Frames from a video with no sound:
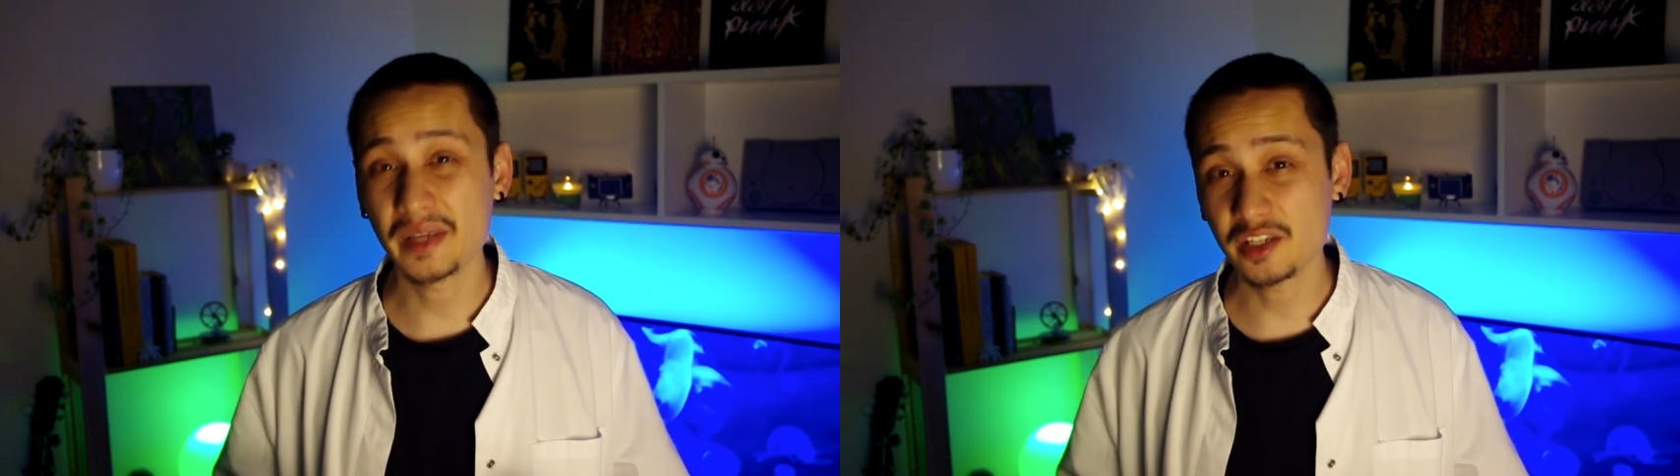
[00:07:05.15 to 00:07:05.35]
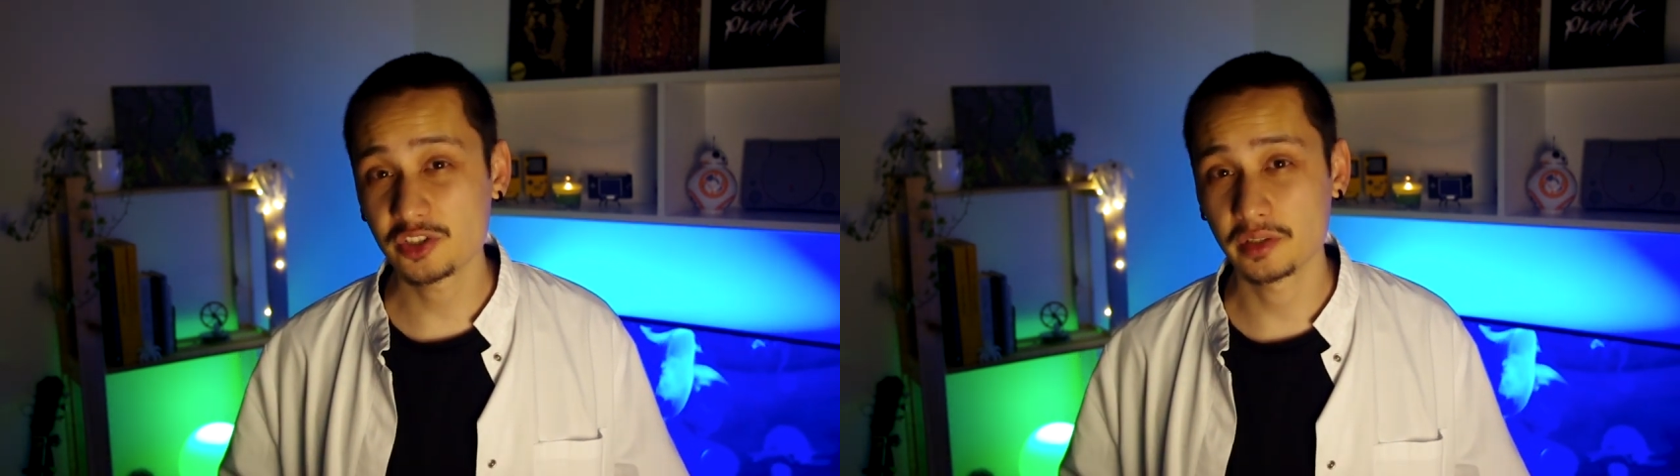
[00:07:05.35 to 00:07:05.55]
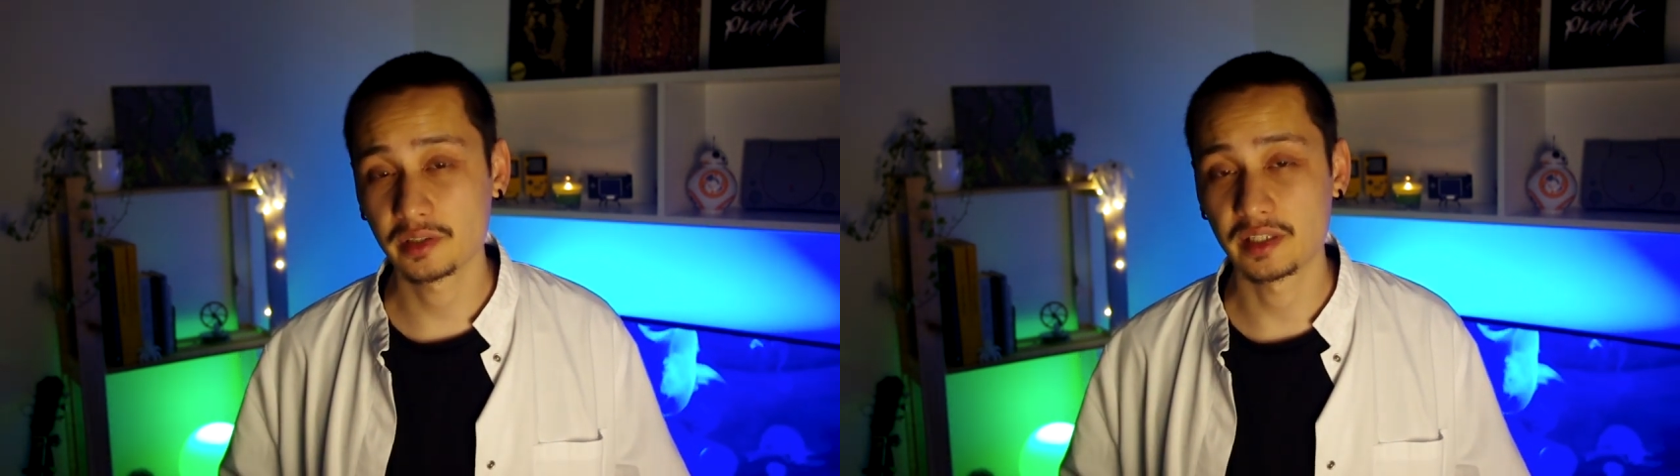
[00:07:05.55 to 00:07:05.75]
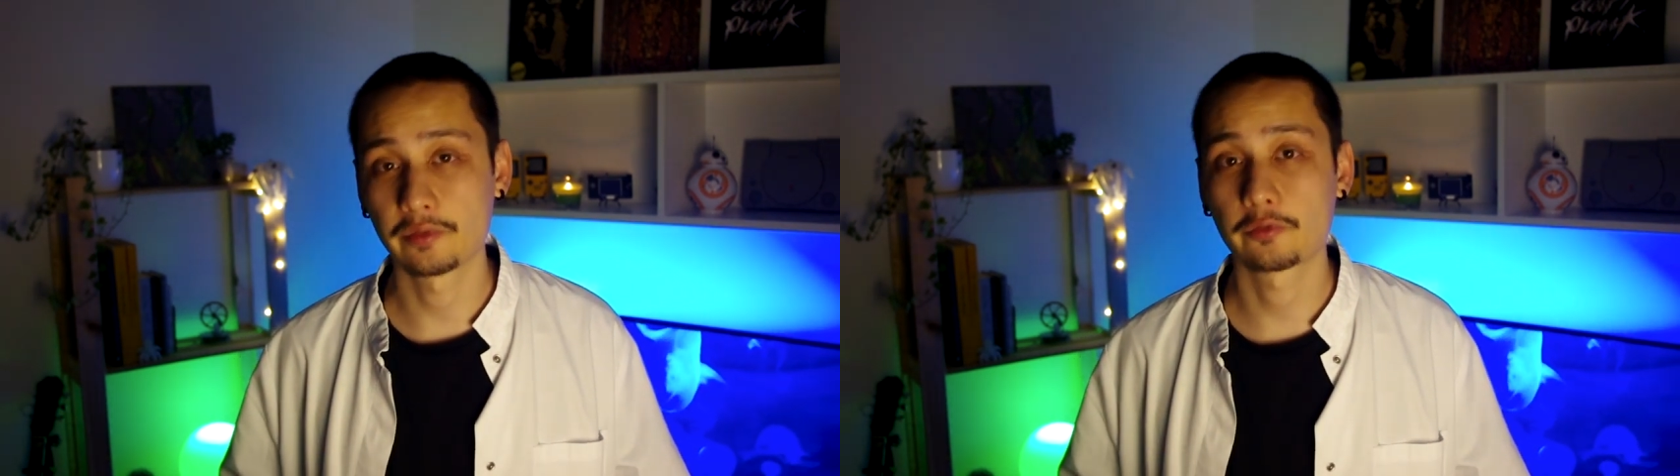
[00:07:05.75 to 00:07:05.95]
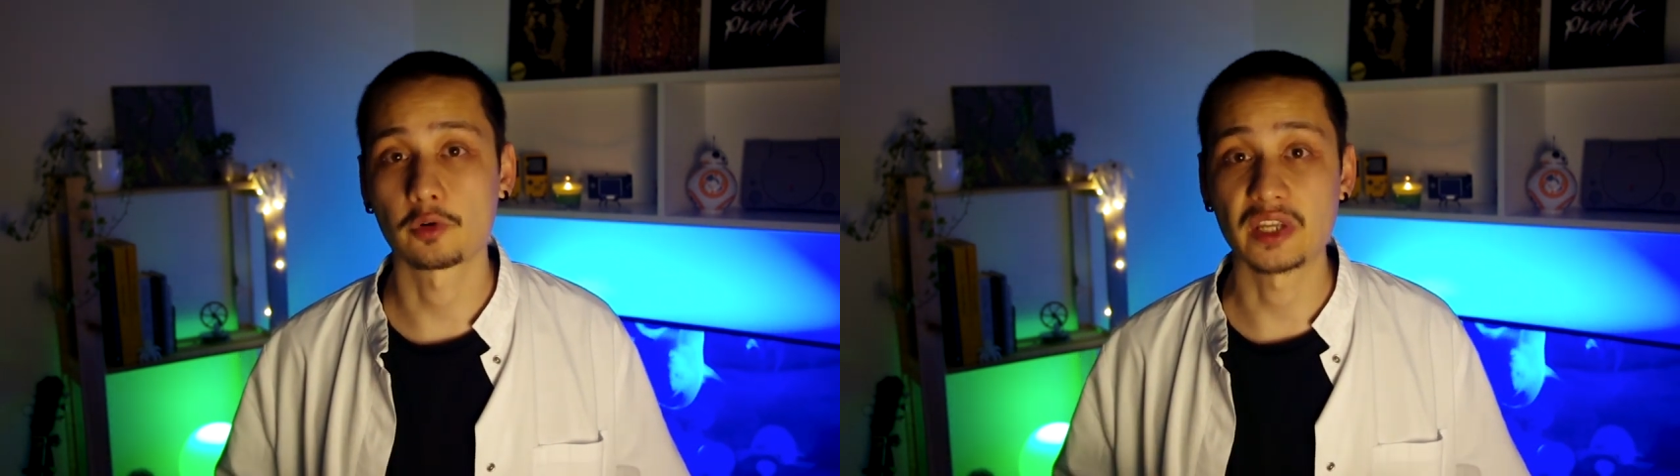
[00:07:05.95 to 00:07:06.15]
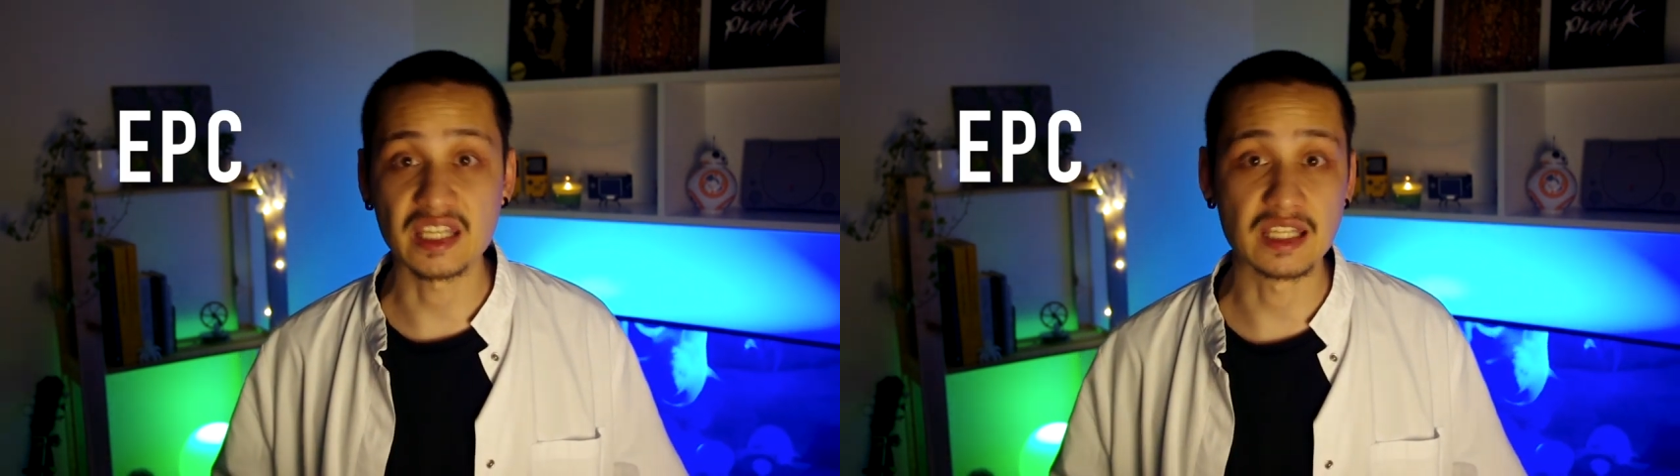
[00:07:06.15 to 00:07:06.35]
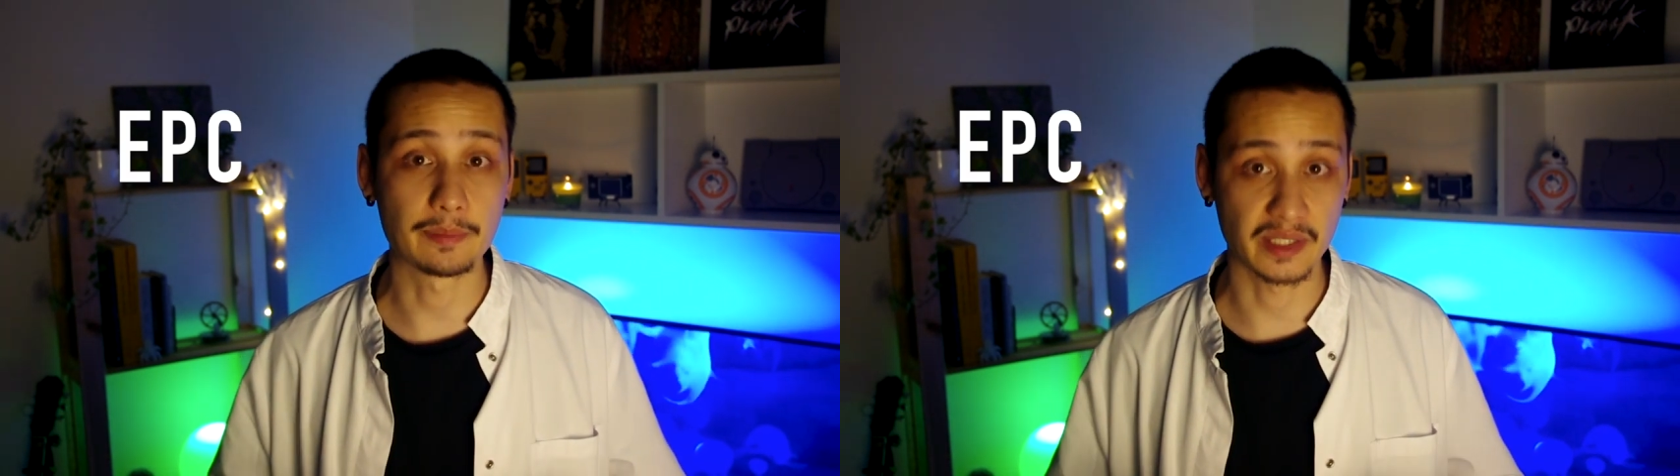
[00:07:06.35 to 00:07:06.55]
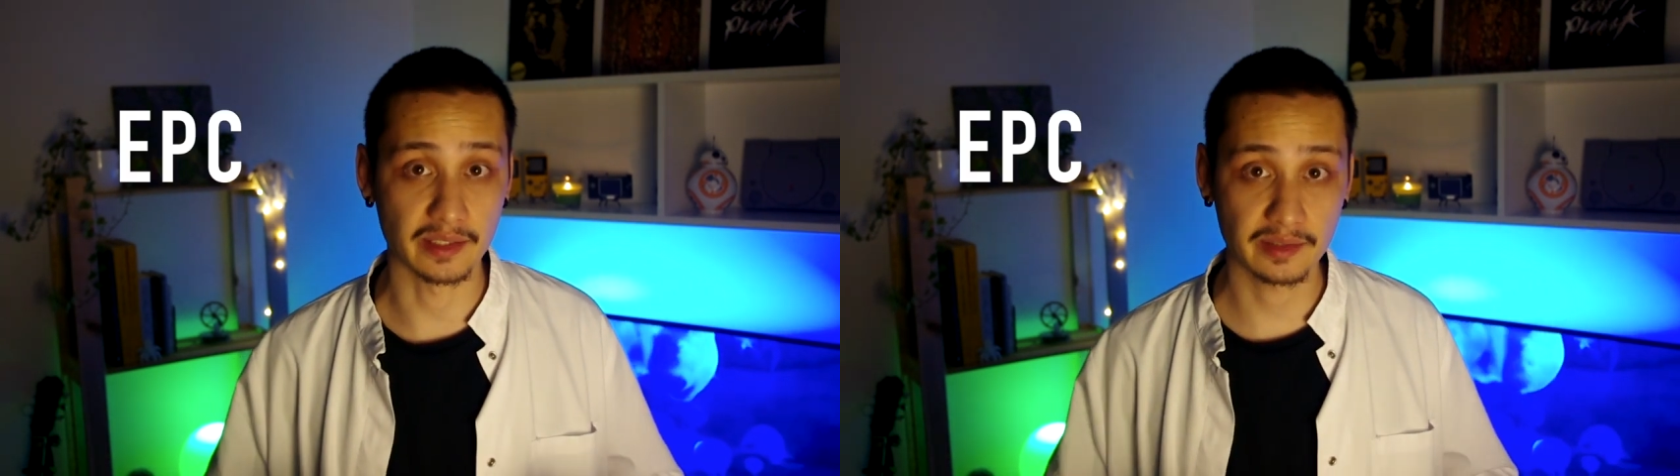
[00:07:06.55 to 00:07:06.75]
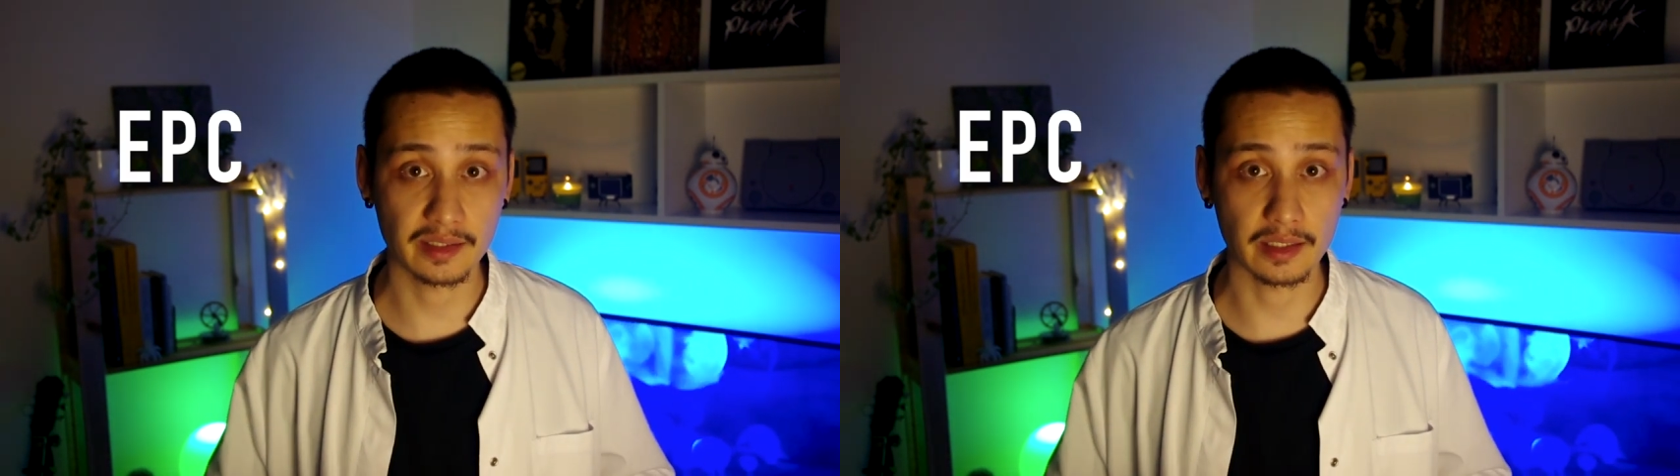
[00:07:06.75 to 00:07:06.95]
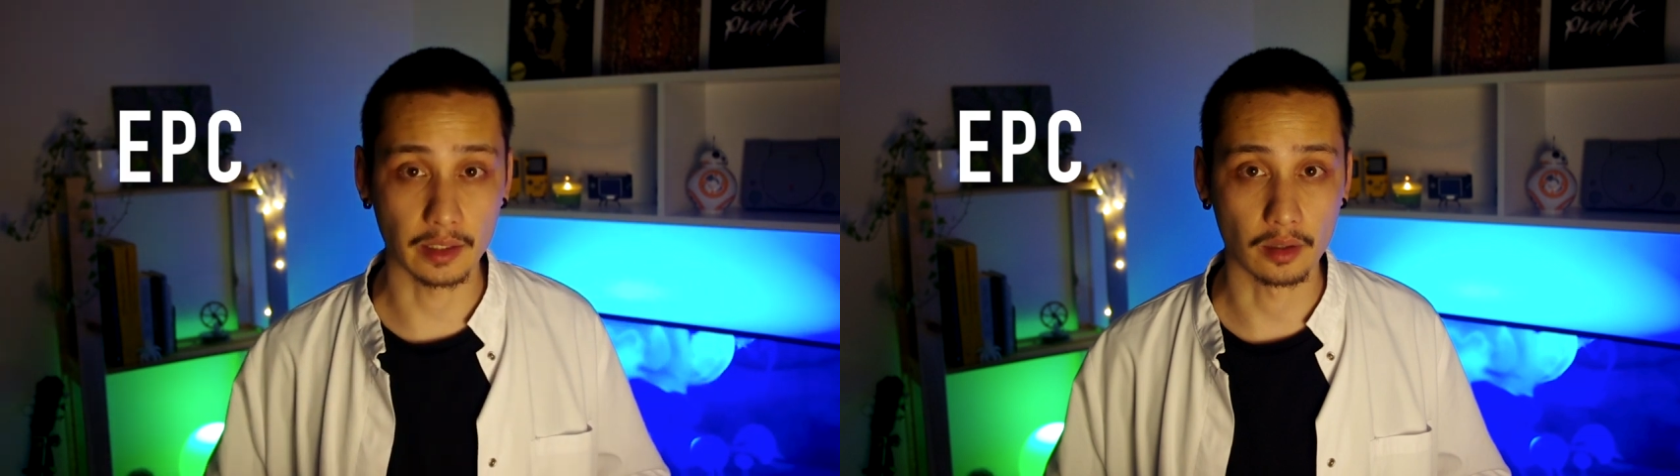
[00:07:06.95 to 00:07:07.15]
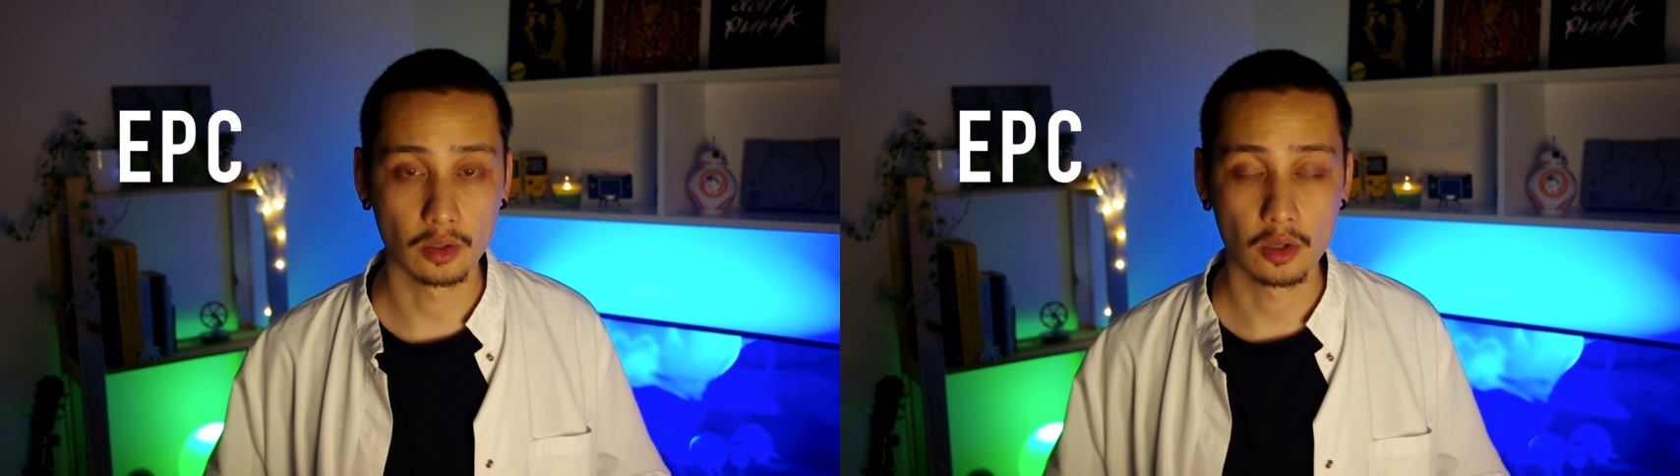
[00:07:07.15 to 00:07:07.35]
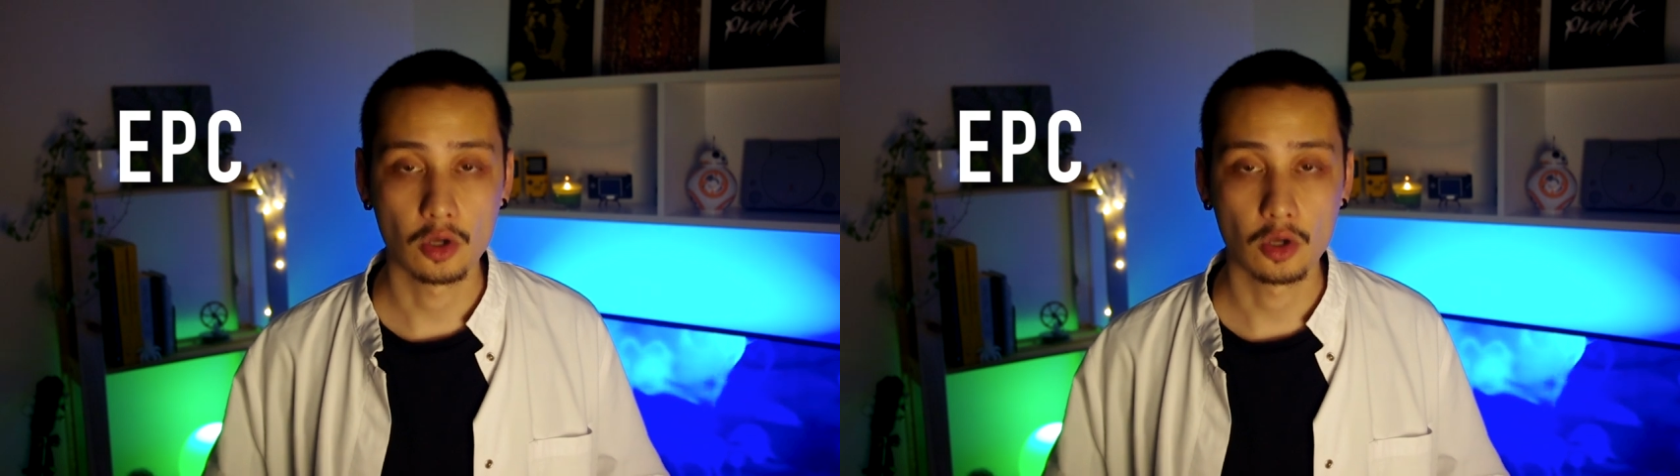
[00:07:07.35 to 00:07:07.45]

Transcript: patiently for EPC,